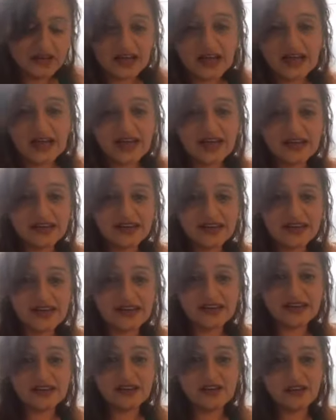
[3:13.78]
And
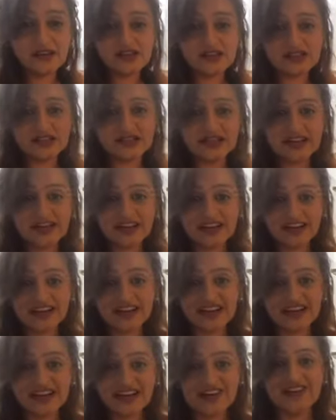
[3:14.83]
then the girls are not,
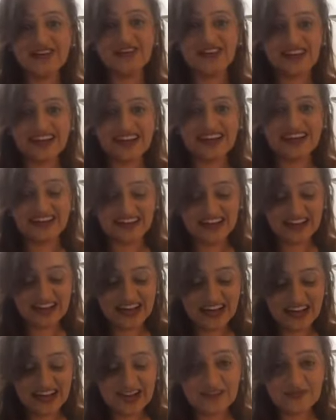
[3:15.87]
oh, okay, good.
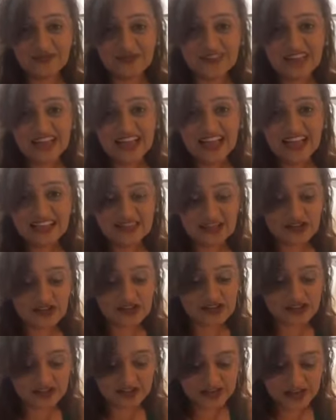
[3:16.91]
And the
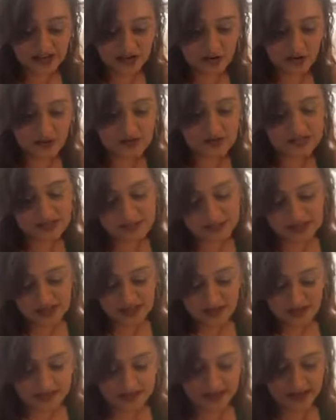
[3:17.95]
girls are not home. So I'm like,
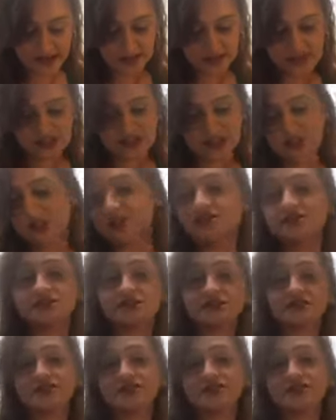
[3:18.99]
okay, I'm just going to